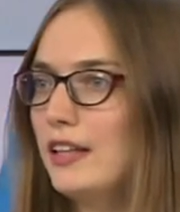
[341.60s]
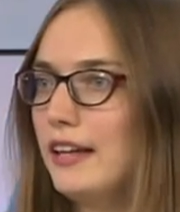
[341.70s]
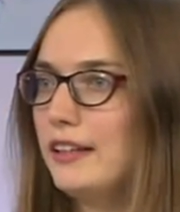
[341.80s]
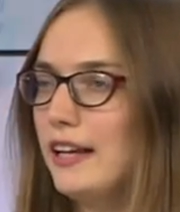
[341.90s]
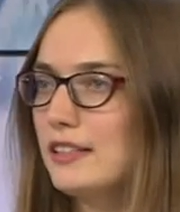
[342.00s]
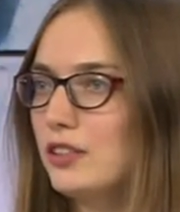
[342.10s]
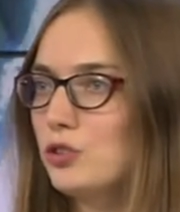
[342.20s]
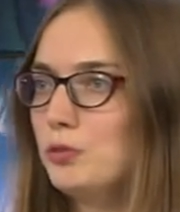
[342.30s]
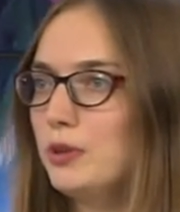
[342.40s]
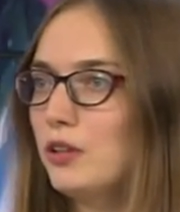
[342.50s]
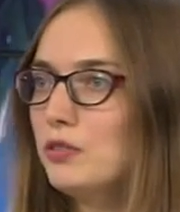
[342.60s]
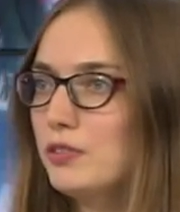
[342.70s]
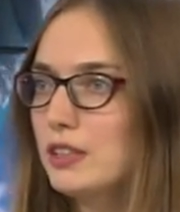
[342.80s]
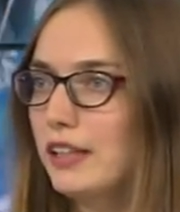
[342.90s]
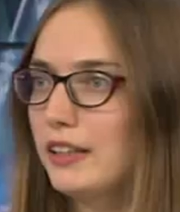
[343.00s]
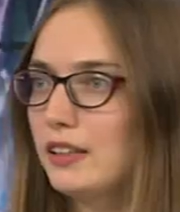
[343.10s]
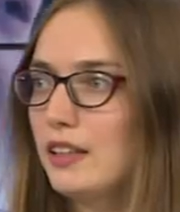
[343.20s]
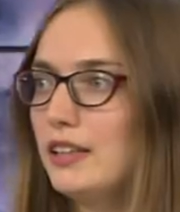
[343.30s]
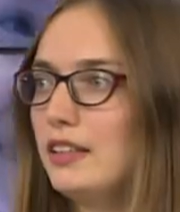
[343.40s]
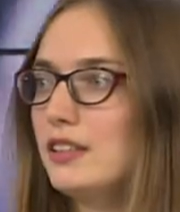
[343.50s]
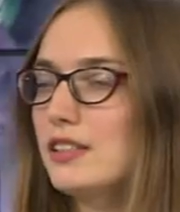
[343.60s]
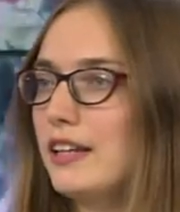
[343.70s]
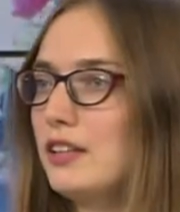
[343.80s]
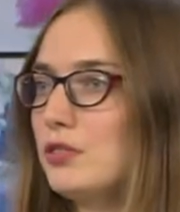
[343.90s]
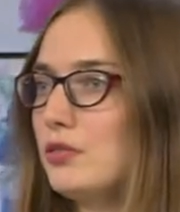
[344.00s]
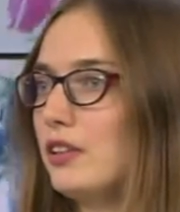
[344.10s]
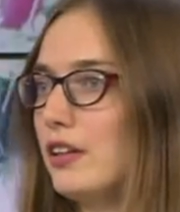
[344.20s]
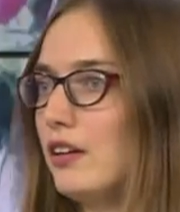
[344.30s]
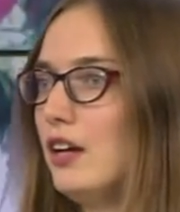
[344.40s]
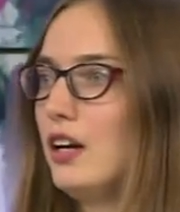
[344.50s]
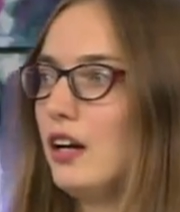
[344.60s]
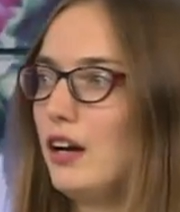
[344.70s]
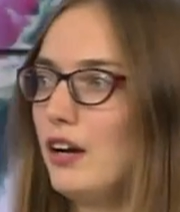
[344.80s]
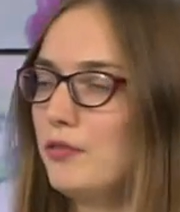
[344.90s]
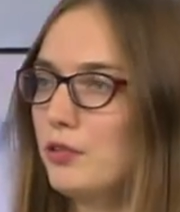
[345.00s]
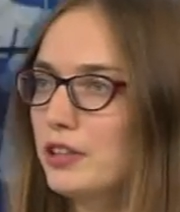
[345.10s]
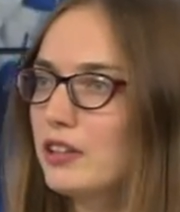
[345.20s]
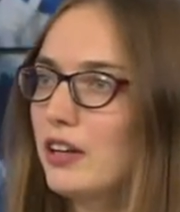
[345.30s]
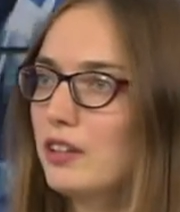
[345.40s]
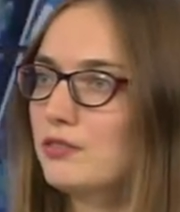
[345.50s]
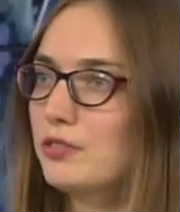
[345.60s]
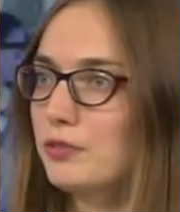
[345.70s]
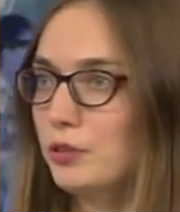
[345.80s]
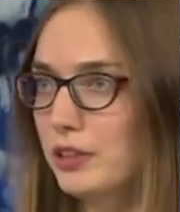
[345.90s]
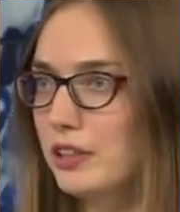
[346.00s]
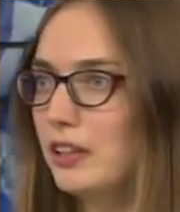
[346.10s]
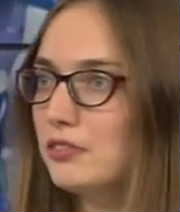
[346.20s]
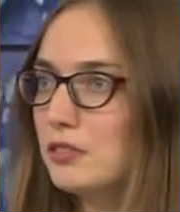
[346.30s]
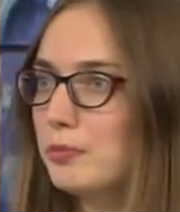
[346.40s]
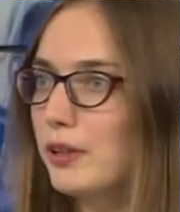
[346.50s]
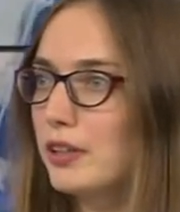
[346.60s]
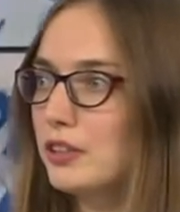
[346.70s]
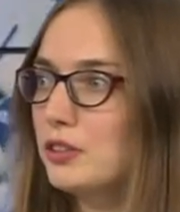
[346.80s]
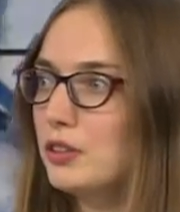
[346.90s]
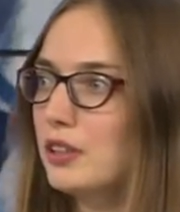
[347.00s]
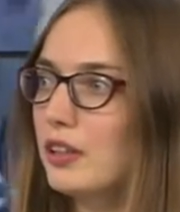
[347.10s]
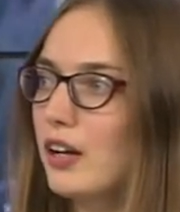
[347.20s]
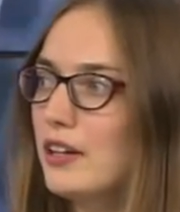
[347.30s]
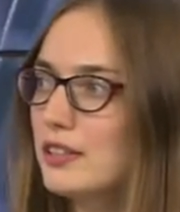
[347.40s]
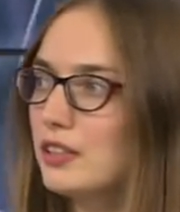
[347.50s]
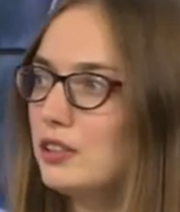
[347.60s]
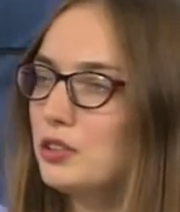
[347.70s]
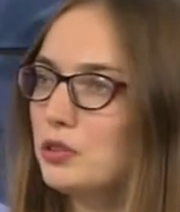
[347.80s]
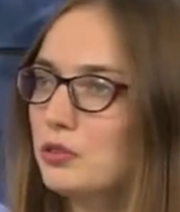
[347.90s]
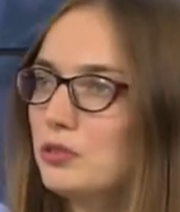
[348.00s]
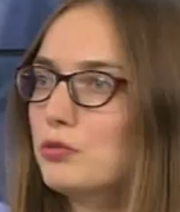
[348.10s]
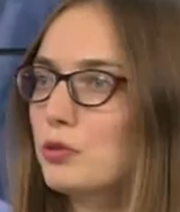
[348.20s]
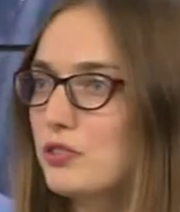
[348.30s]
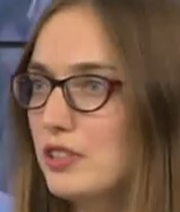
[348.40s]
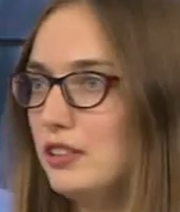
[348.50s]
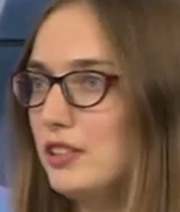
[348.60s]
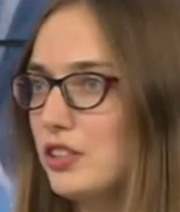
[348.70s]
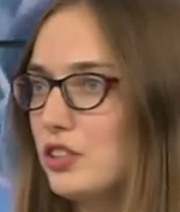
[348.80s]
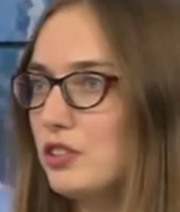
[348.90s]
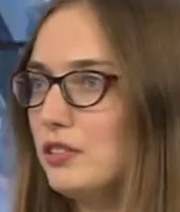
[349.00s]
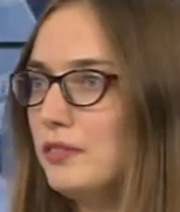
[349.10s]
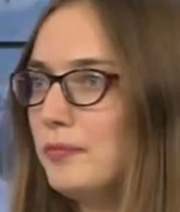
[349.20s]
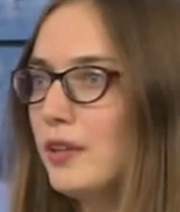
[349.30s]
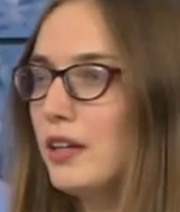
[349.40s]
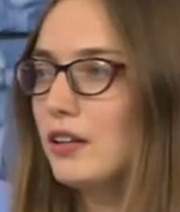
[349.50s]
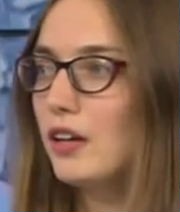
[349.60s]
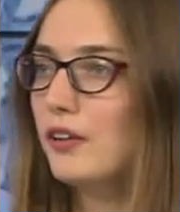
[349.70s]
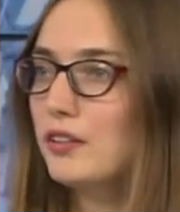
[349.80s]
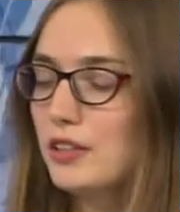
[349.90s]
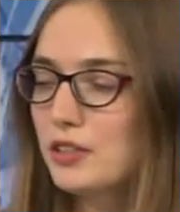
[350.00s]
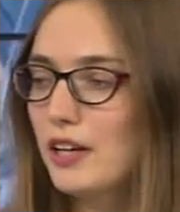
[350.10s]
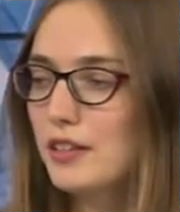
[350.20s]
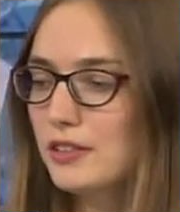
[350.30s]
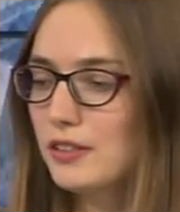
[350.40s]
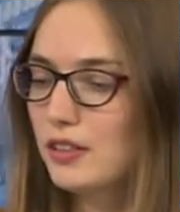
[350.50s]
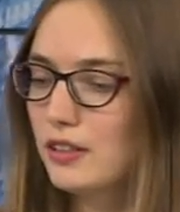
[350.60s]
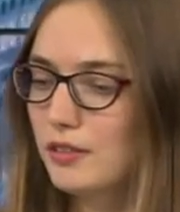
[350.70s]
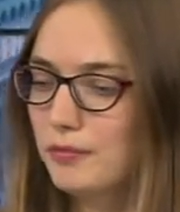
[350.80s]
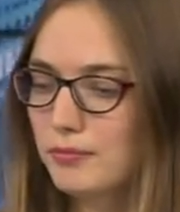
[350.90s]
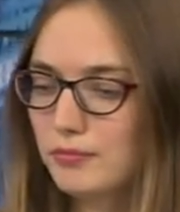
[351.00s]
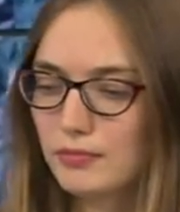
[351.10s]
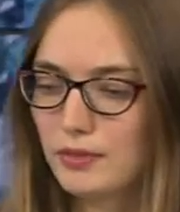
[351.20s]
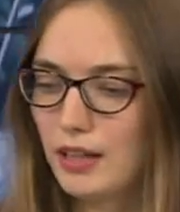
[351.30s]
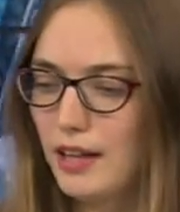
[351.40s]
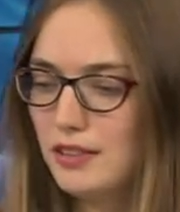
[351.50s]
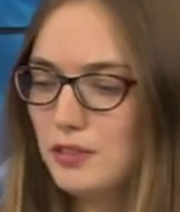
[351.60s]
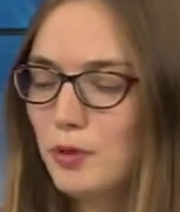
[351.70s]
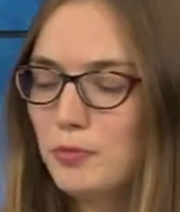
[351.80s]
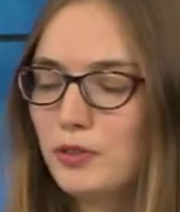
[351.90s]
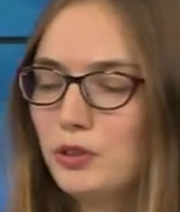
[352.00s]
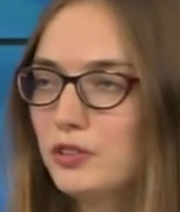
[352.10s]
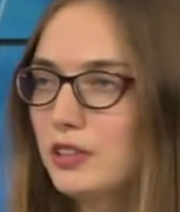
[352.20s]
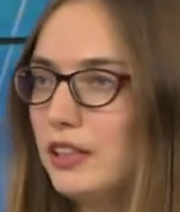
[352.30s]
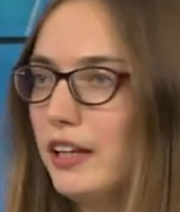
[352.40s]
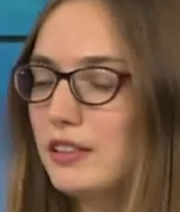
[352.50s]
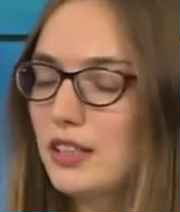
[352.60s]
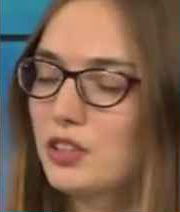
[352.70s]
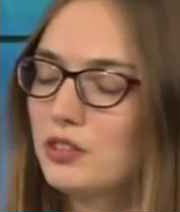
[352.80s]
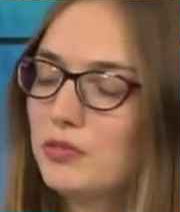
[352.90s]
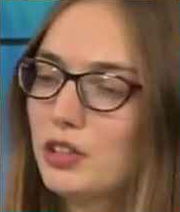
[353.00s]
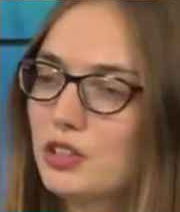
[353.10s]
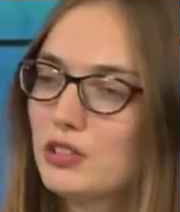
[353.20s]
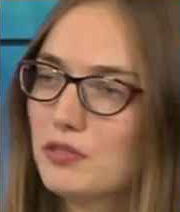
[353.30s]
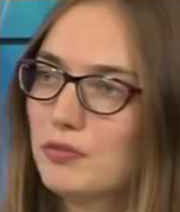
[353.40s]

that asset should be confiscated, and then it's sent to the uh, foreign country, foreign counterpart, uh, asking to enforce that decision. Mm. Uh, so, as, um, at this moment, you don't see such convictions.